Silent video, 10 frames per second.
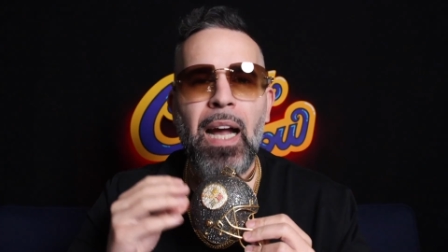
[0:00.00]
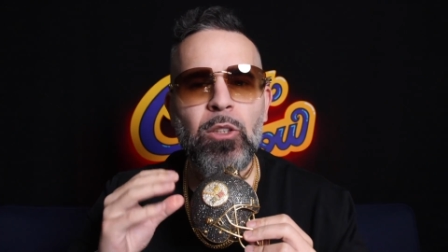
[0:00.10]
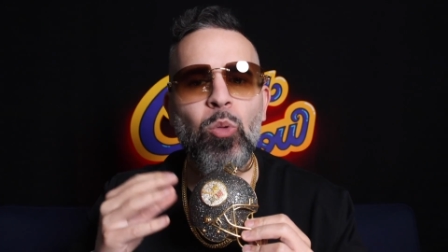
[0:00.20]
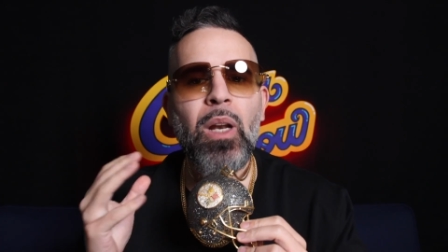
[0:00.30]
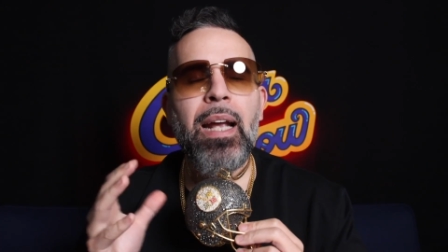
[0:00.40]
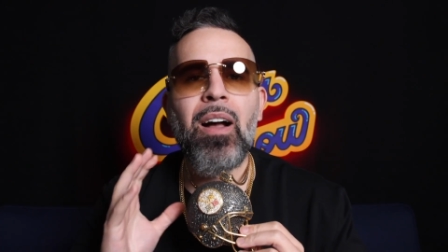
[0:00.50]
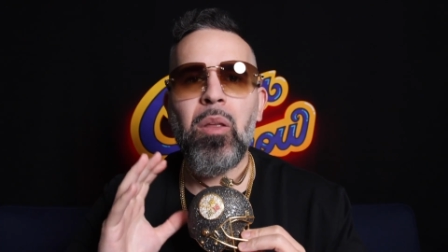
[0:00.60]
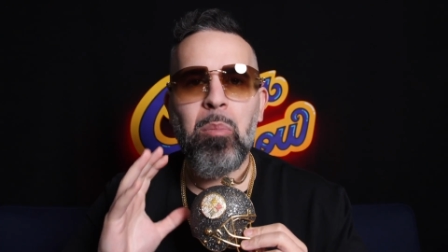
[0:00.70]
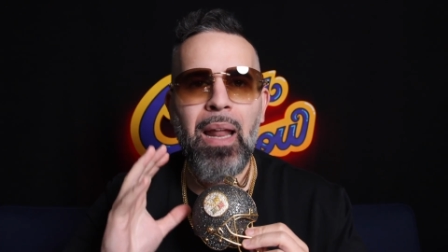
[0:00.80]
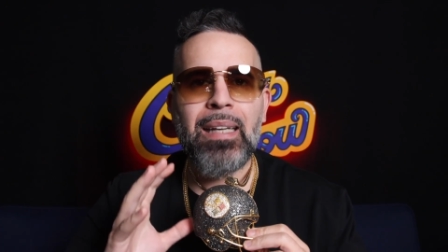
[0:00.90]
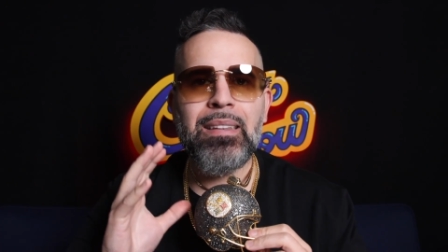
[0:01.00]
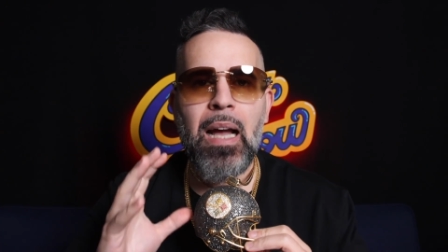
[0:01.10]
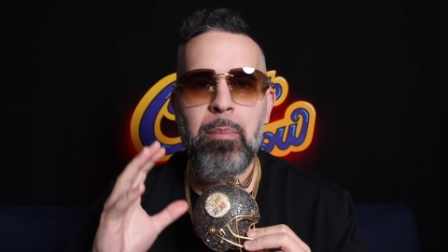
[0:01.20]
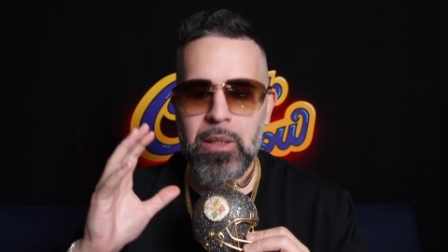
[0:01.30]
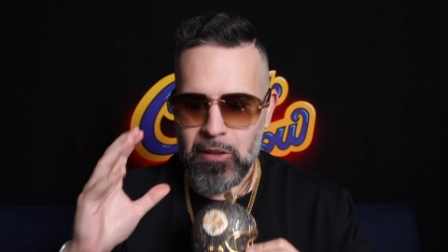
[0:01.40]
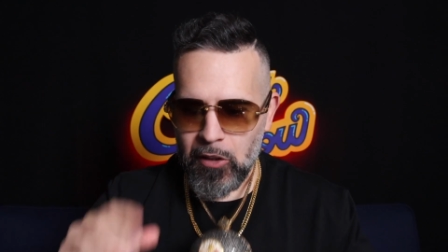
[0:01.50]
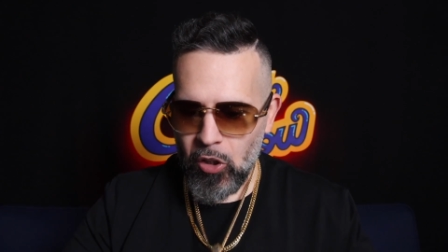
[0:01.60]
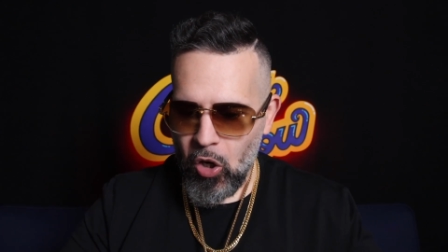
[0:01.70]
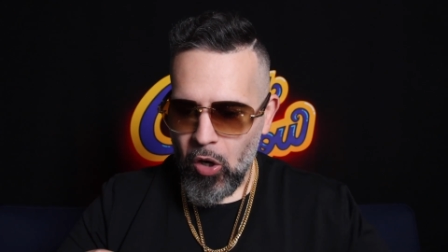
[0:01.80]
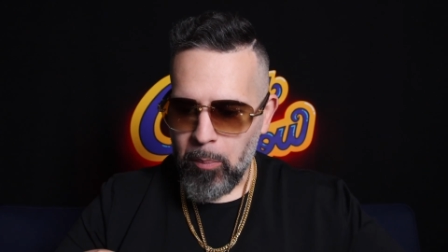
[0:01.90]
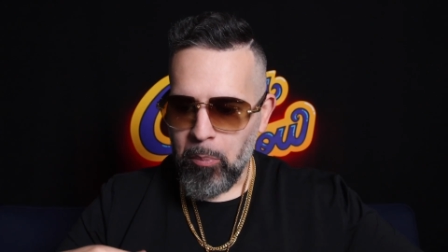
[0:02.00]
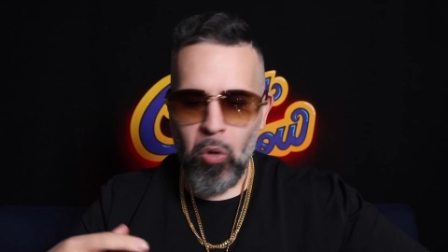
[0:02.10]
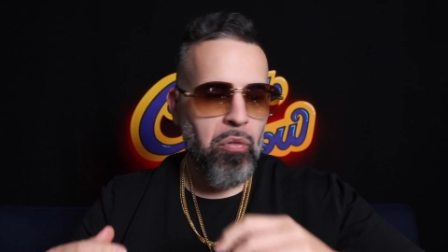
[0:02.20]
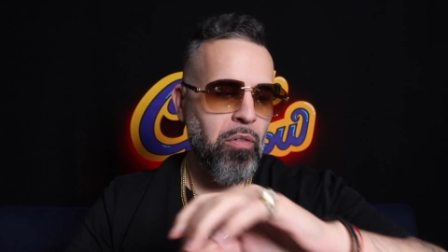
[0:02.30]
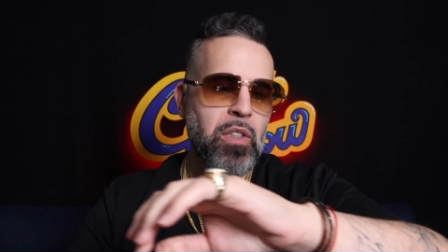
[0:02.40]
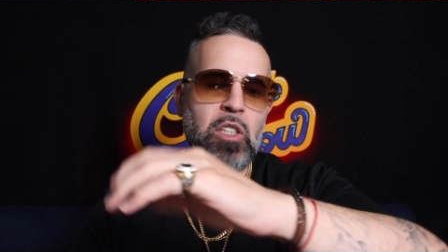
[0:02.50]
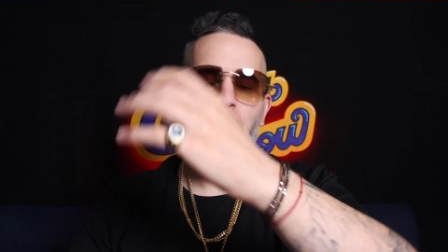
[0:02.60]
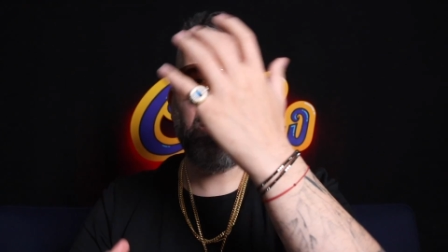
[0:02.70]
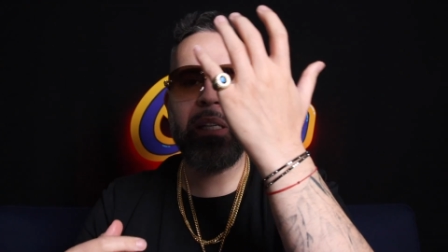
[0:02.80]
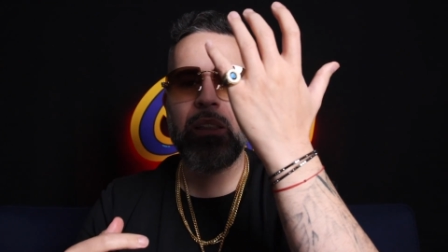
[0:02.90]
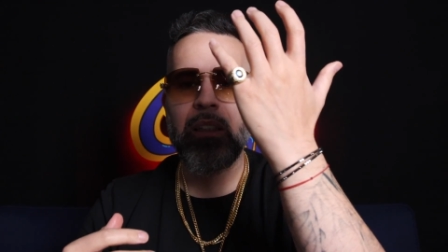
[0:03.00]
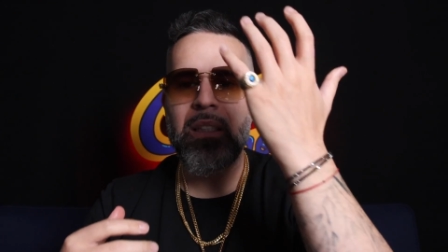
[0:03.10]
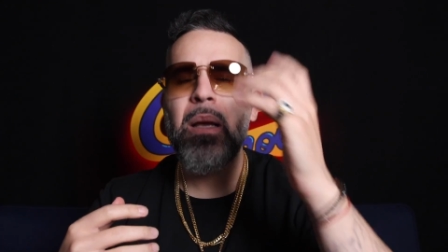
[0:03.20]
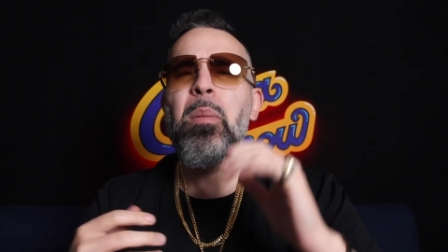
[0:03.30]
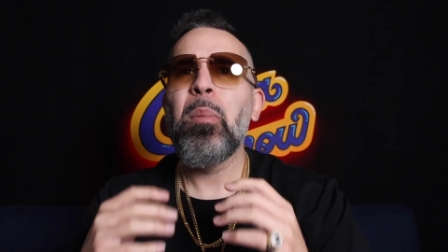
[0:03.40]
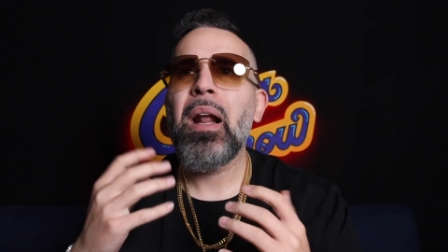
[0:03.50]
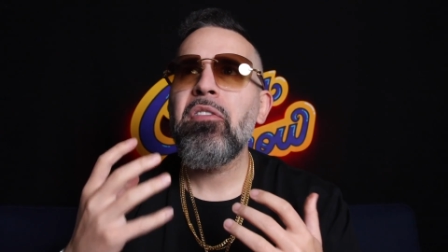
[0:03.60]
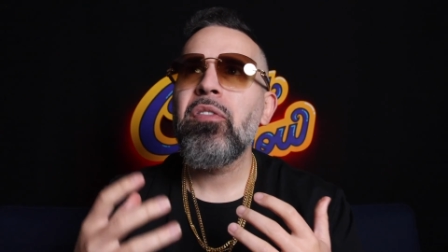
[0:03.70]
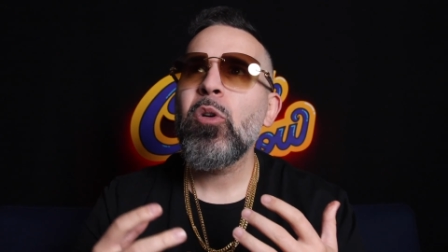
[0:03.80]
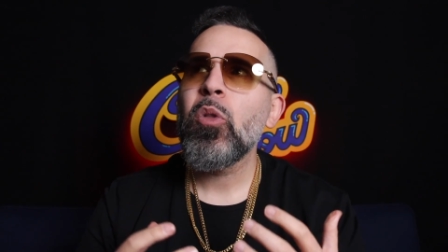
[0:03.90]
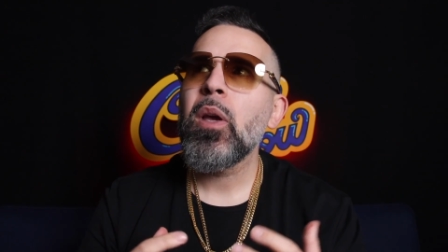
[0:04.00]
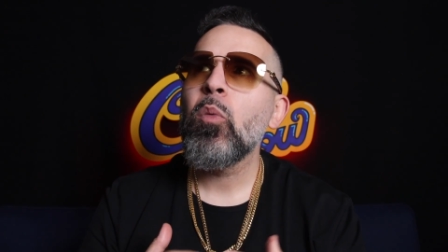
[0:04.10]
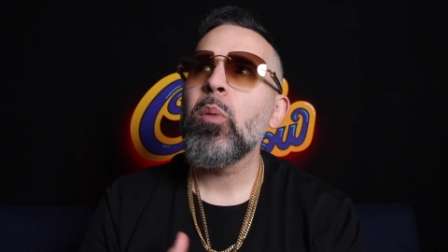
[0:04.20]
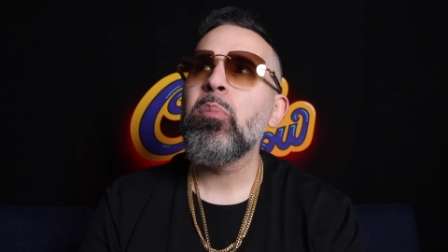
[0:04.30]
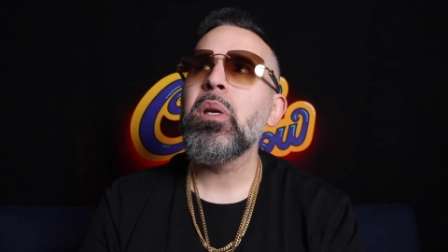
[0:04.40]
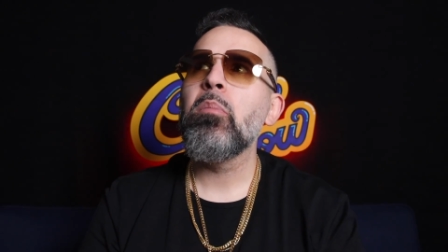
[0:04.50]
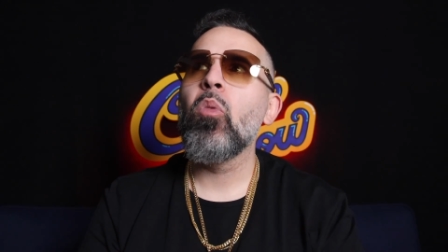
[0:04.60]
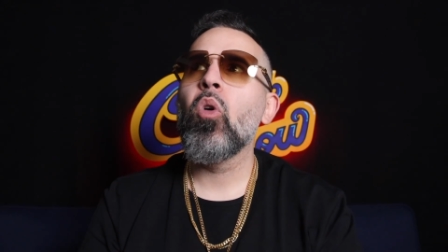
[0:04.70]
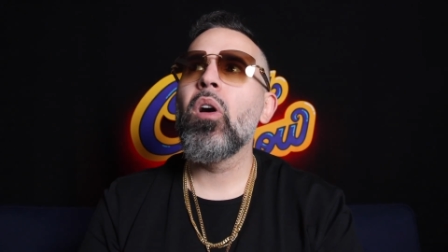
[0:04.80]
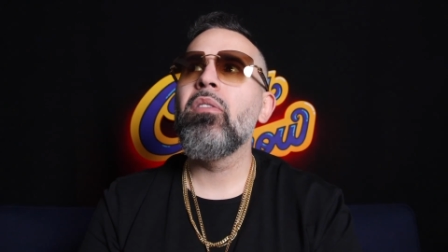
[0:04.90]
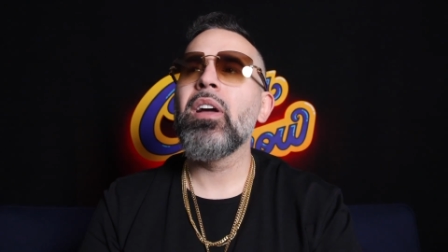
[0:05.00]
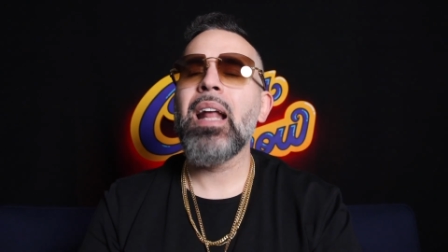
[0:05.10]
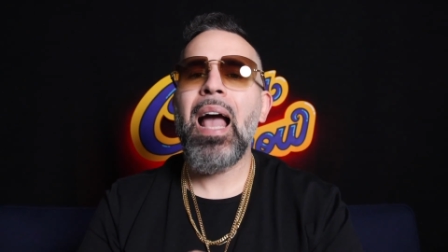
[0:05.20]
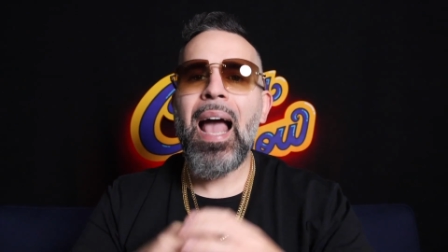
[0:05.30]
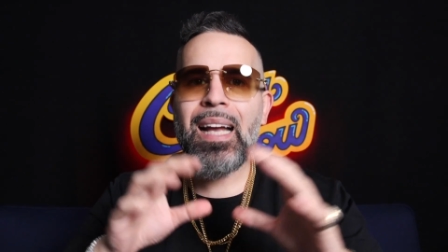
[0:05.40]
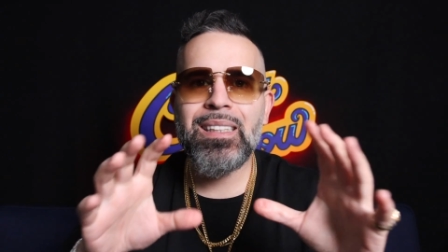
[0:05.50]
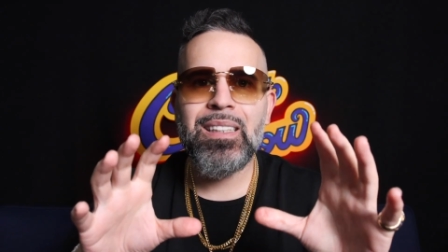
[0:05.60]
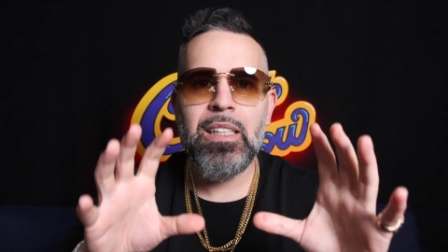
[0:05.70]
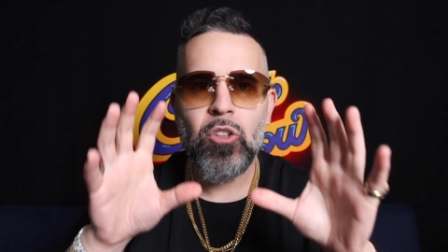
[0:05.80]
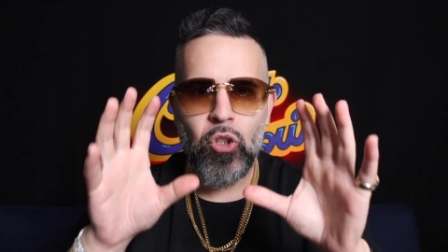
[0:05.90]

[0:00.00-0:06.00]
I do like how the black diamonds look on both of these pieces, but I feel they would be more of an accent